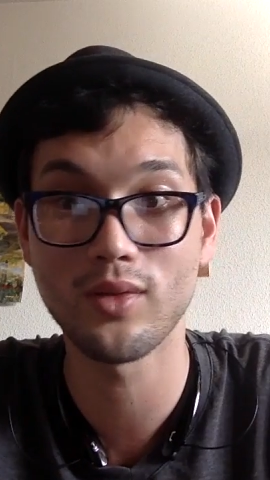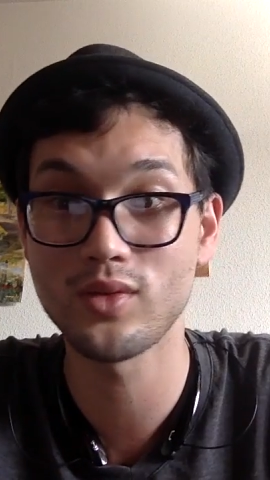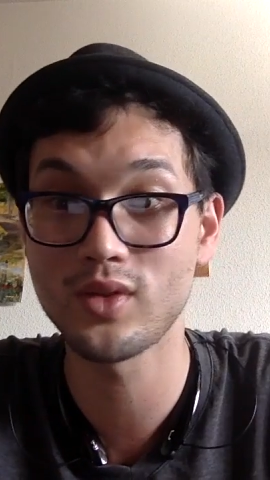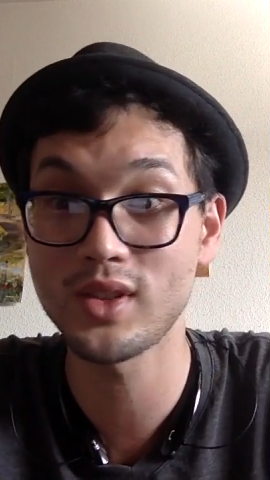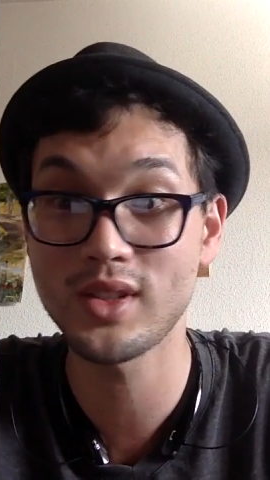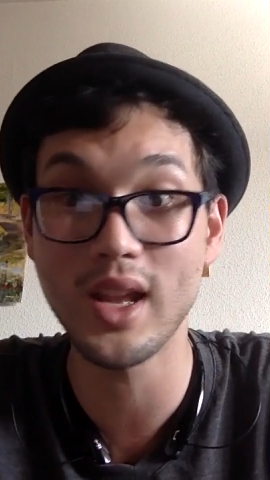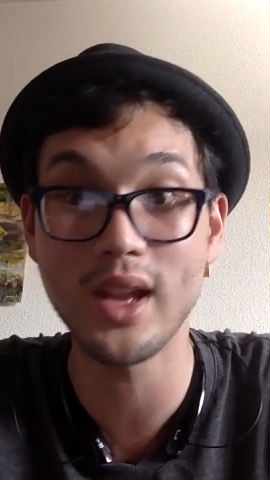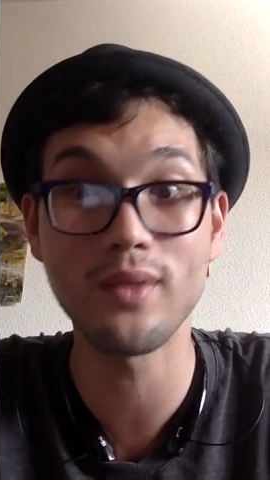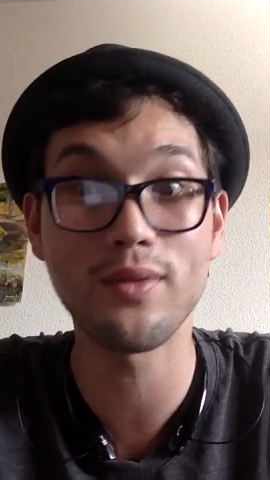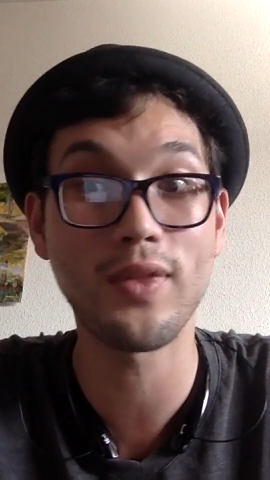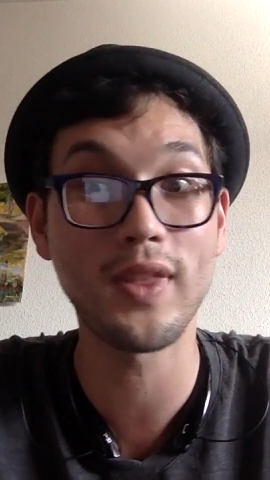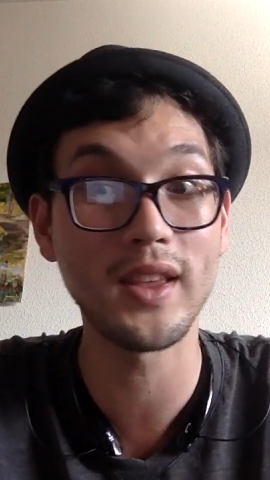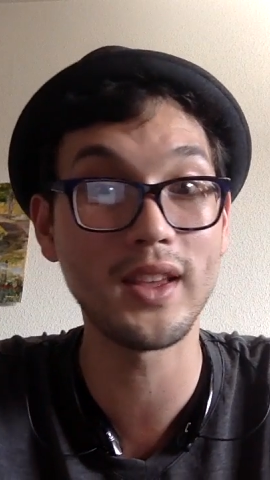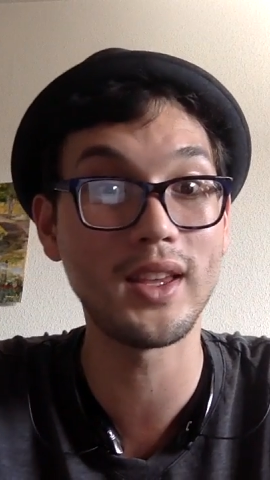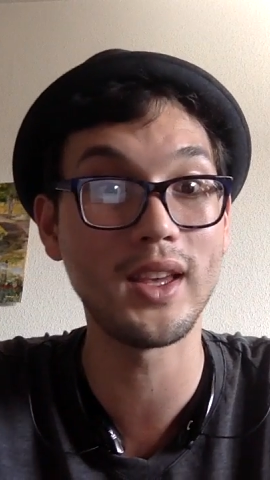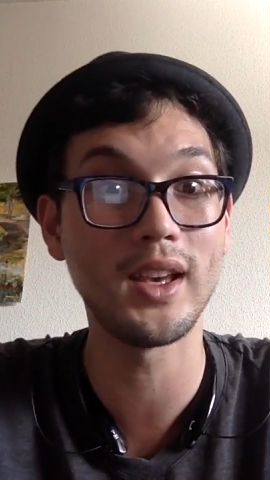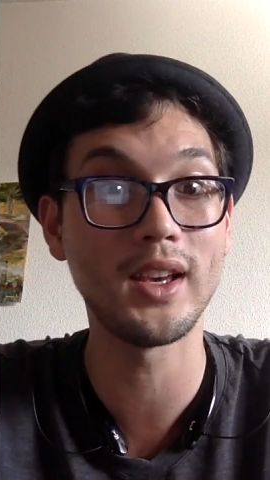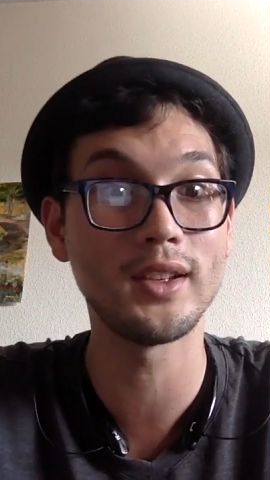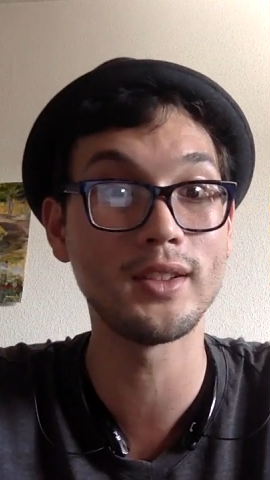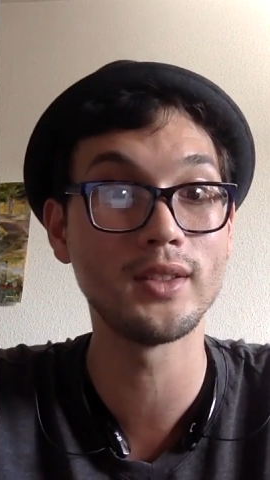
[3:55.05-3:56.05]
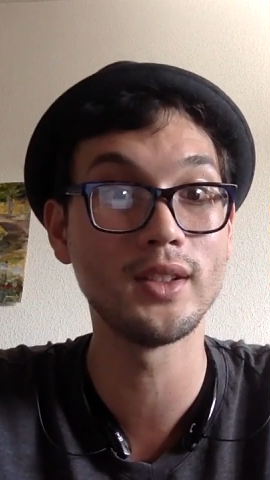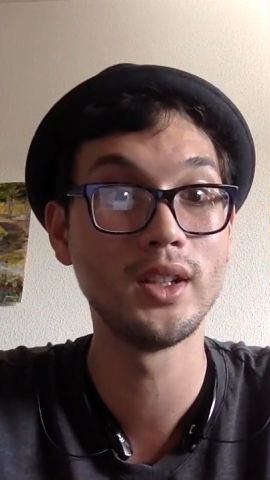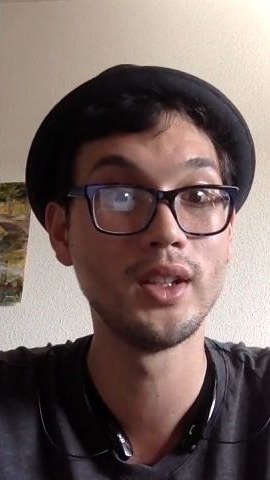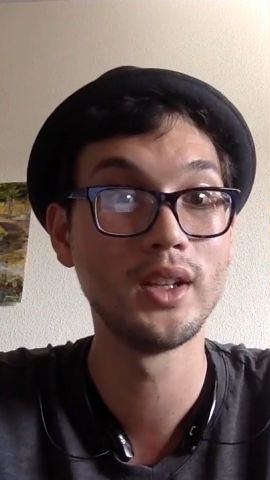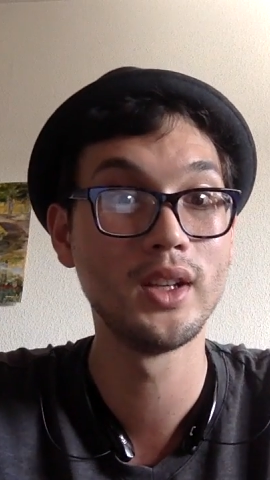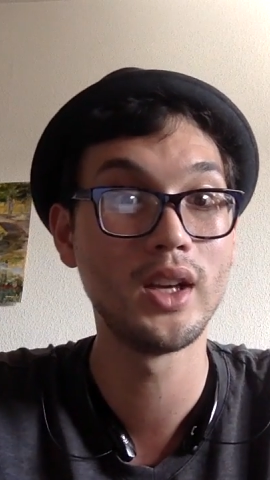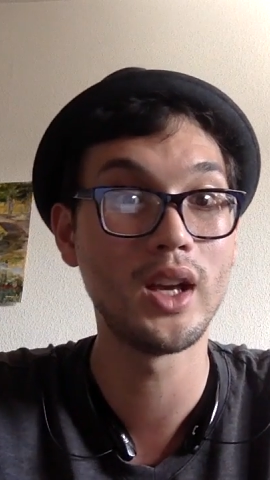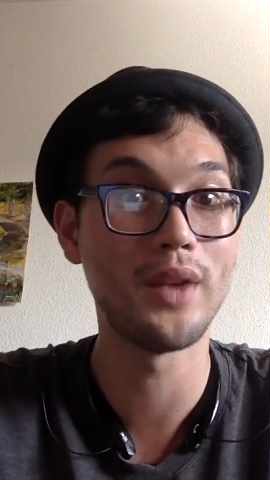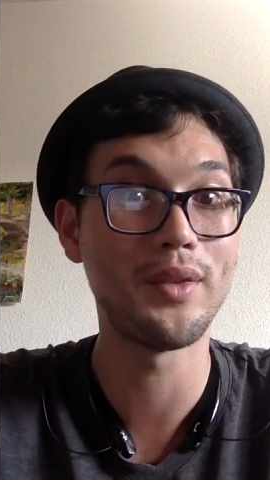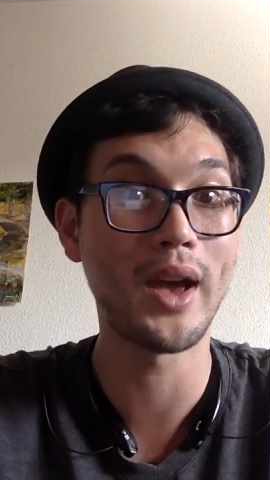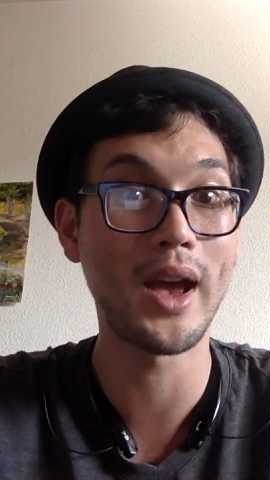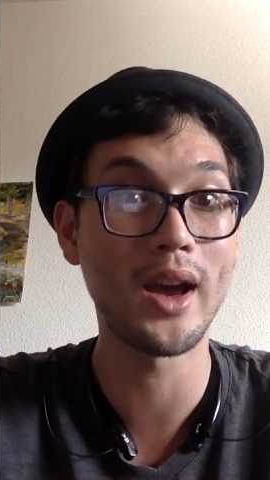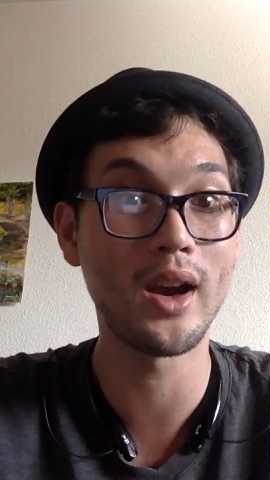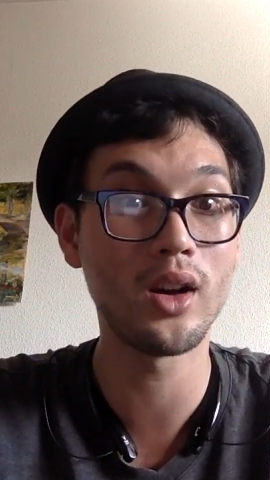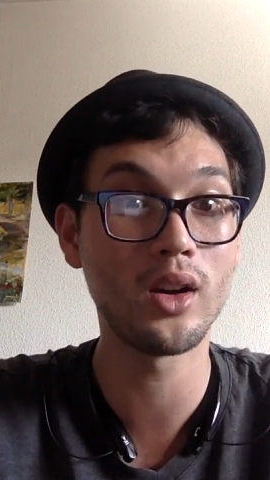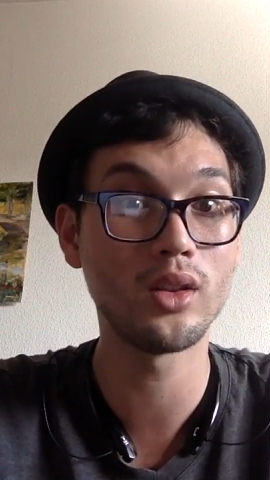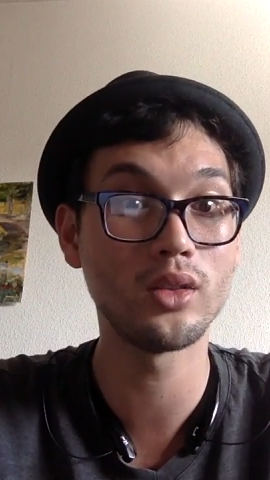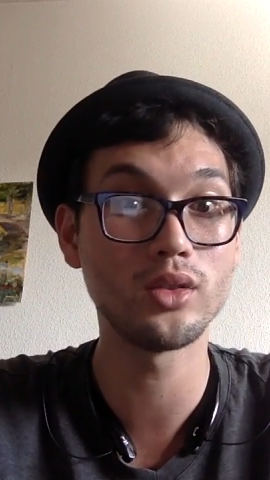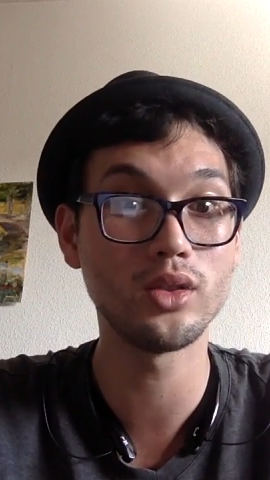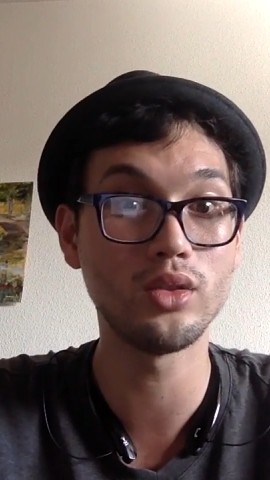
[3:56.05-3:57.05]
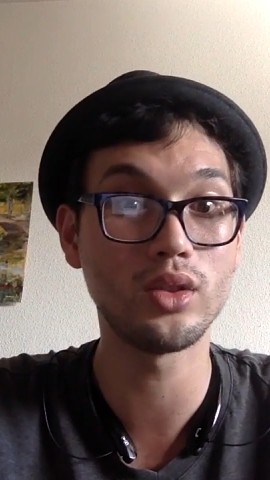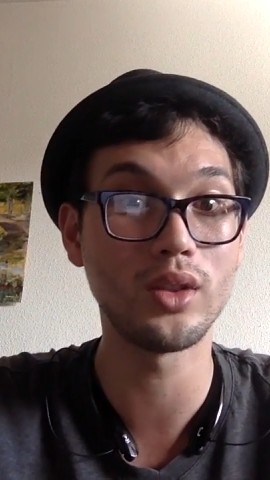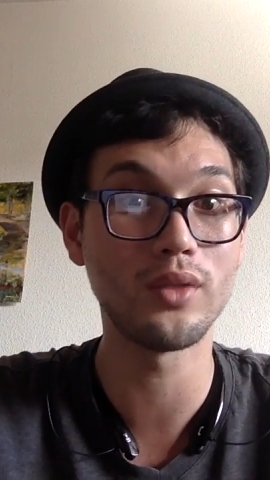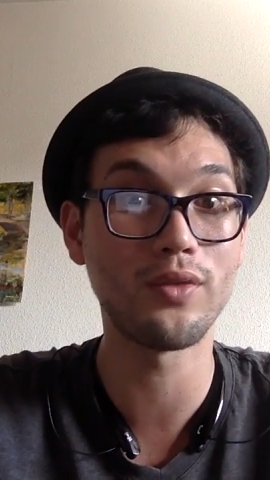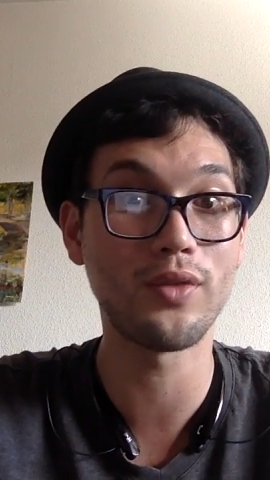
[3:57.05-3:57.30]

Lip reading: Instead of thinking of how you can